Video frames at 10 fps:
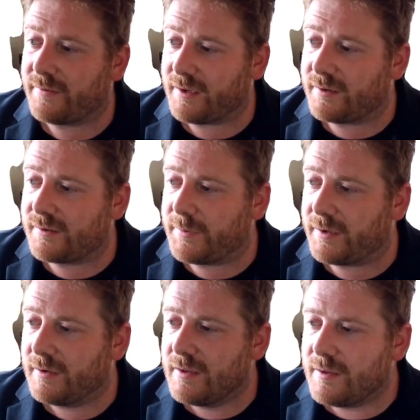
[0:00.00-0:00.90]
I guess,
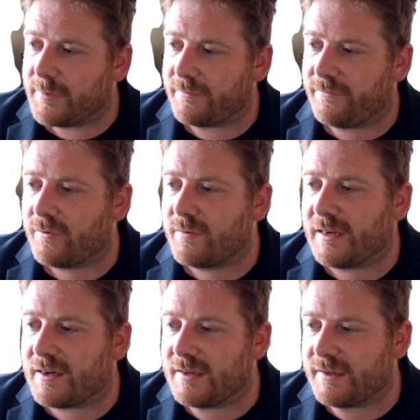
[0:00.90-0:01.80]
but
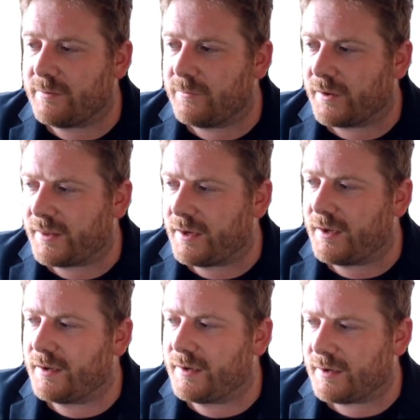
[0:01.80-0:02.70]
formalizing what
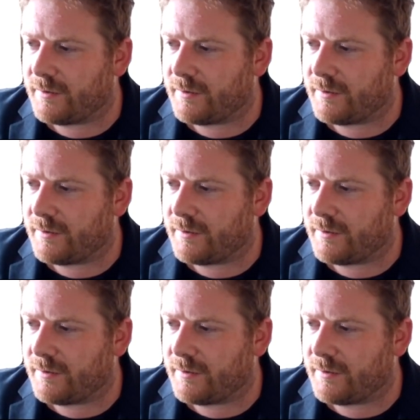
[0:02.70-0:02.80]
their